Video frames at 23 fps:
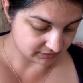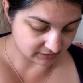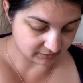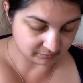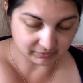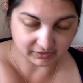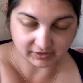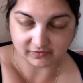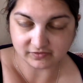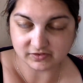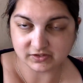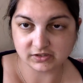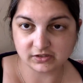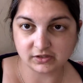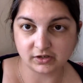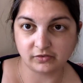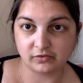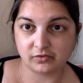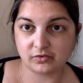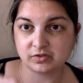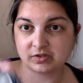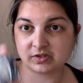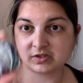I mean,
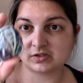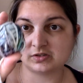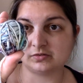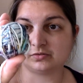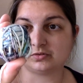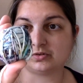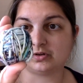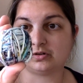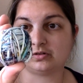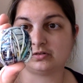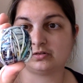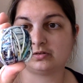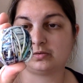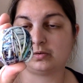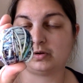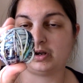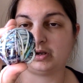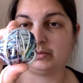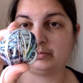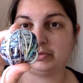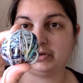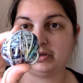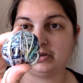I've also still got
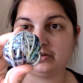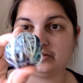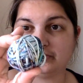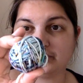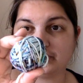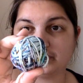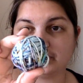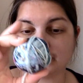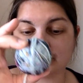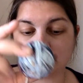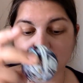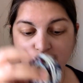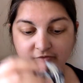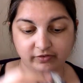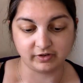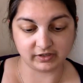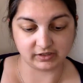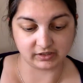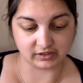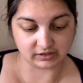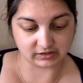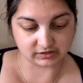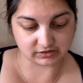quite a bit of the
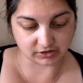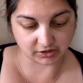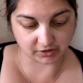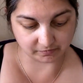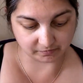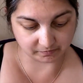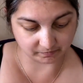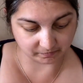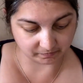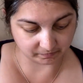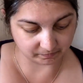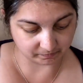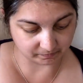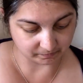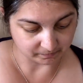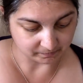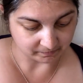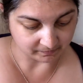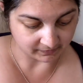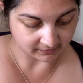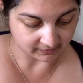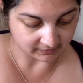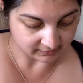Coveny, so
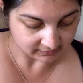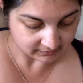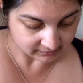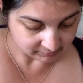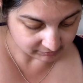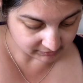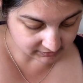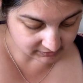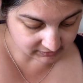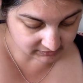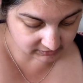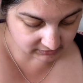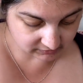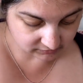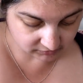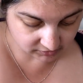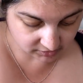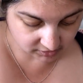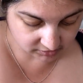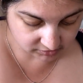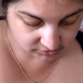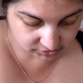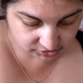plenty of
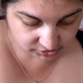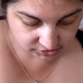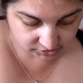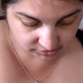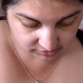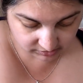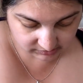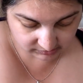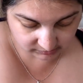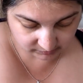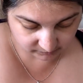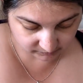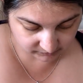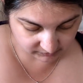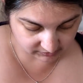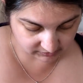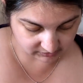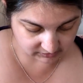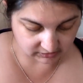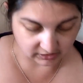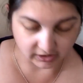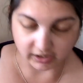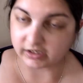yarn to do
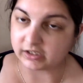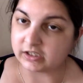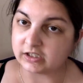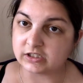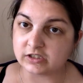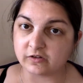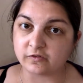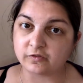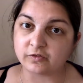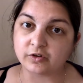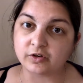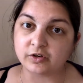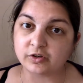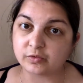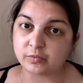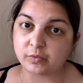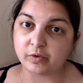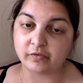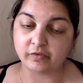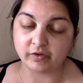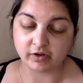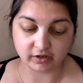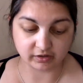something slightly different
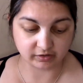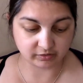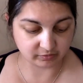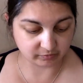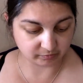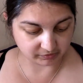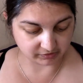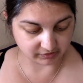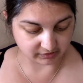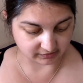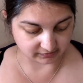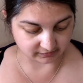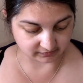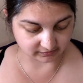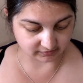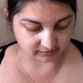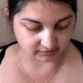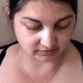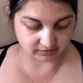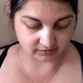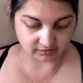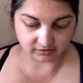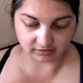with it. But
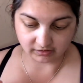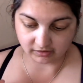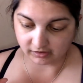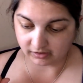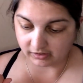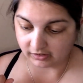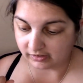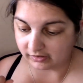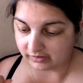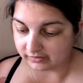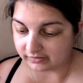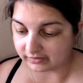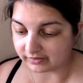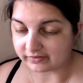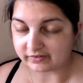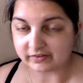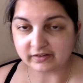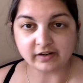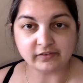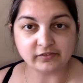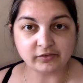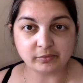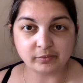yes, that's
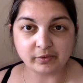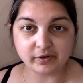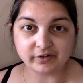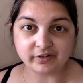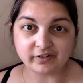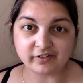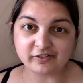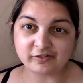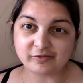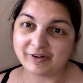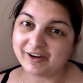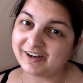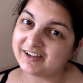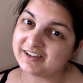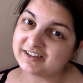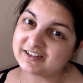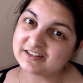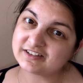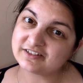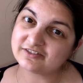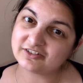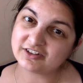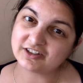another one off my
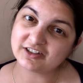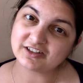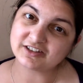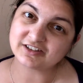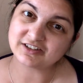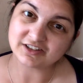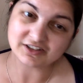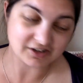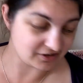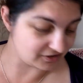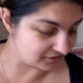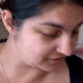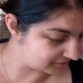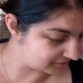list of things to do.